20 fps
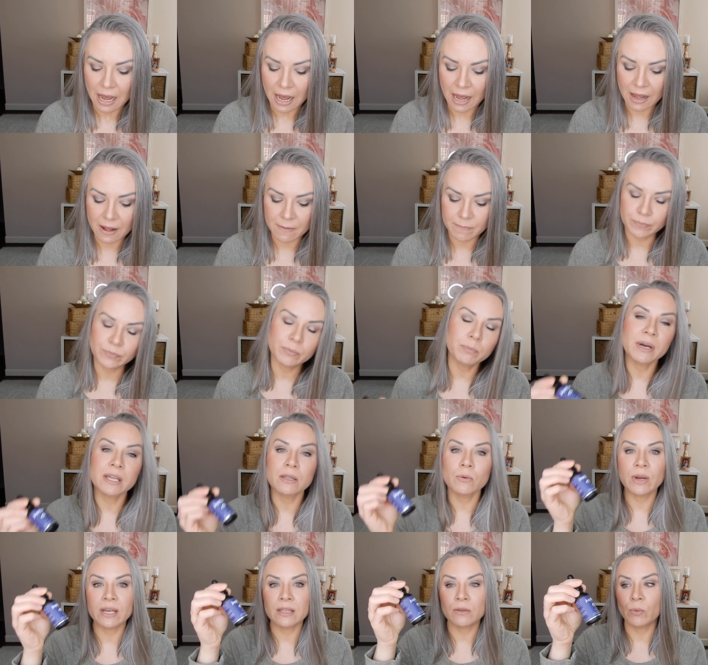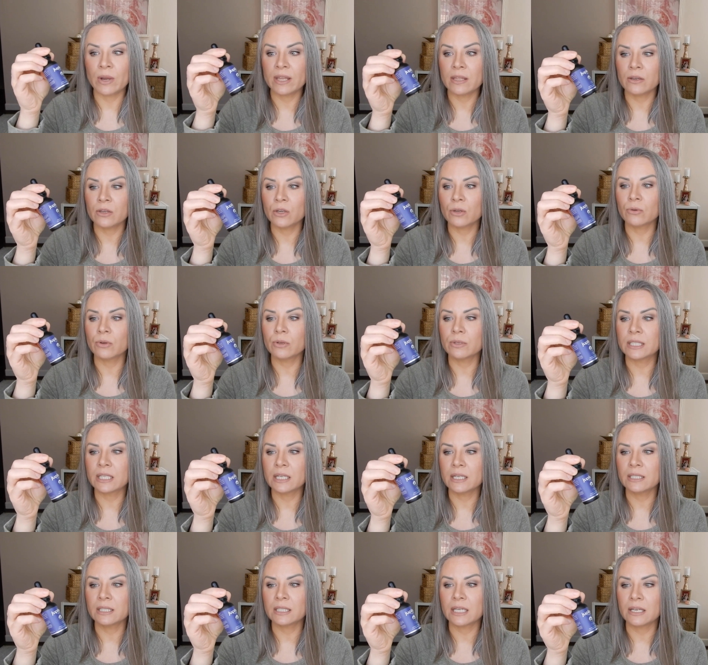Um, by the way, the way that you use
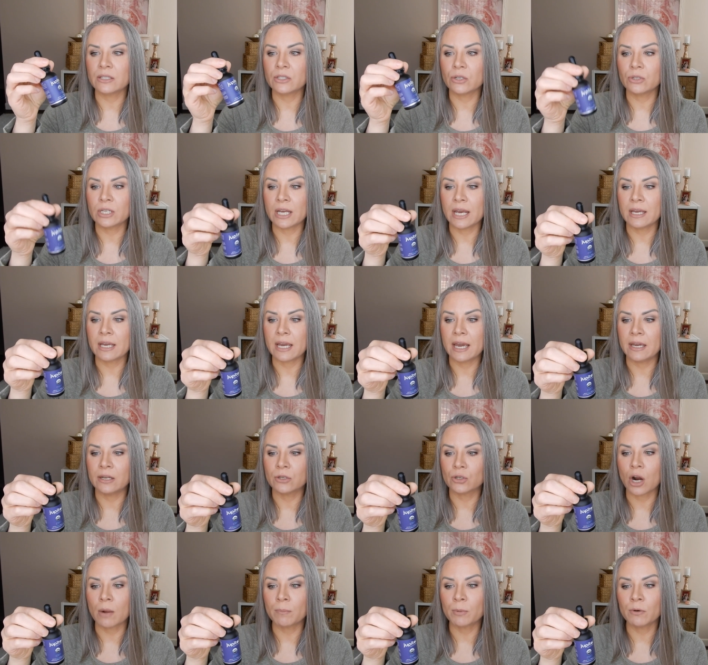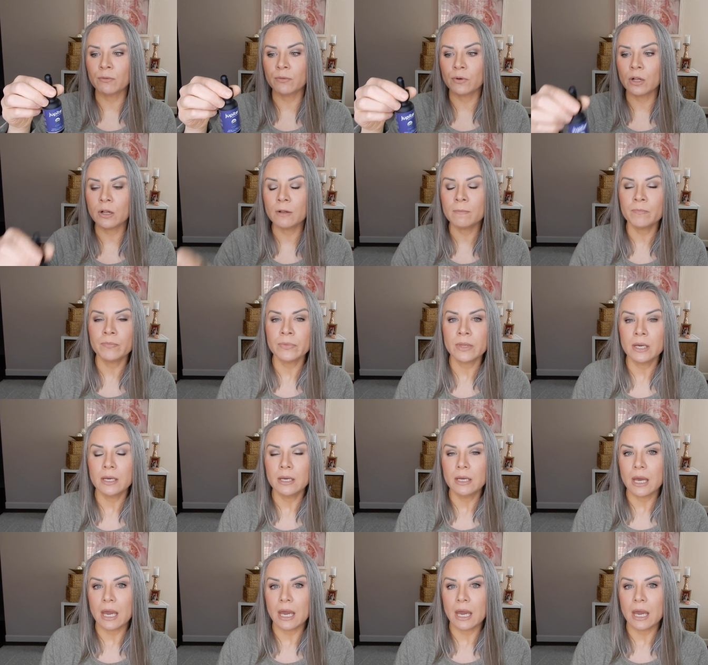this is you take a dropper full